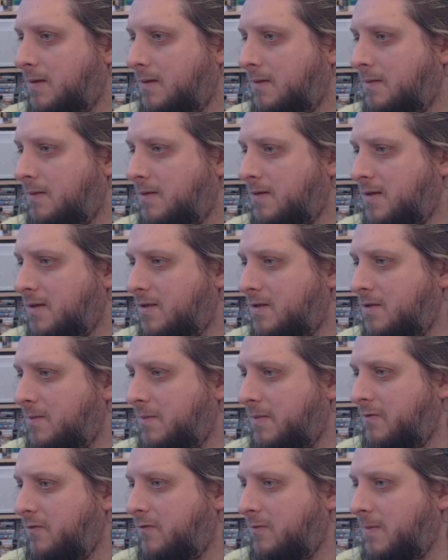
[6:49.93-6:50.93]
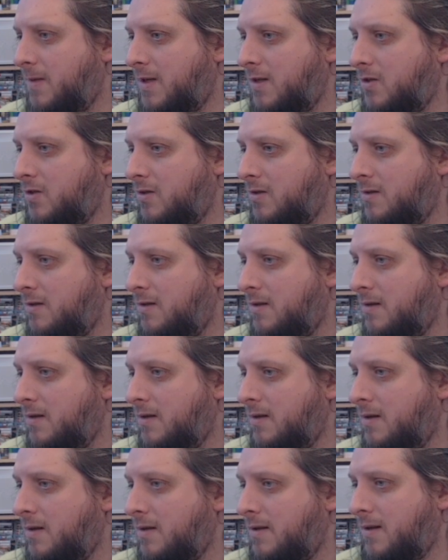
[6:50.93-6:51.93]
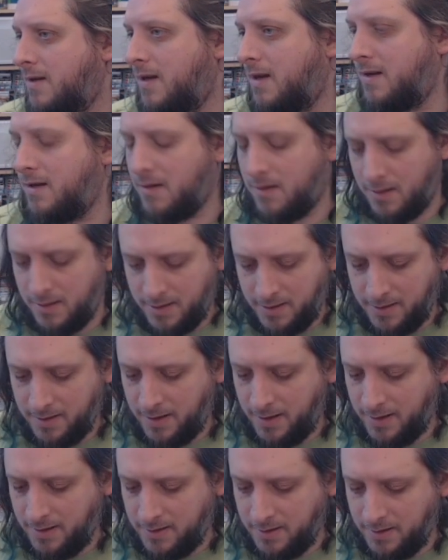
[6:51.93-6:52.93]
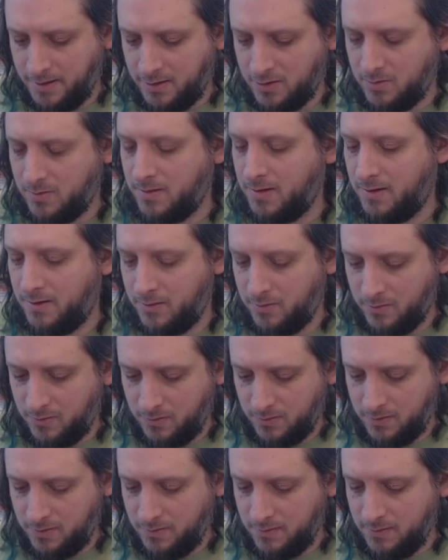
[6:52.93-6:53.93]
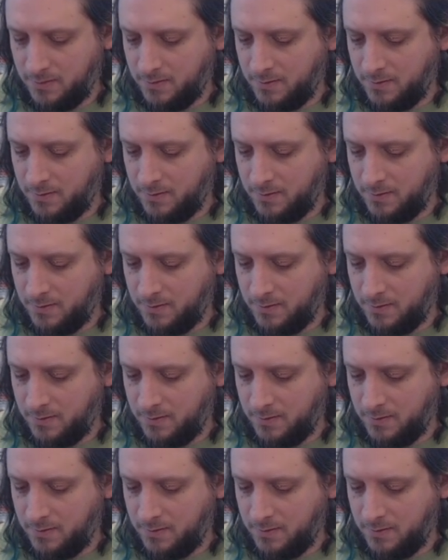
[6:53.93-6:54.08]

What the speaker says: System information. Yeah, 1980. That's what I thought.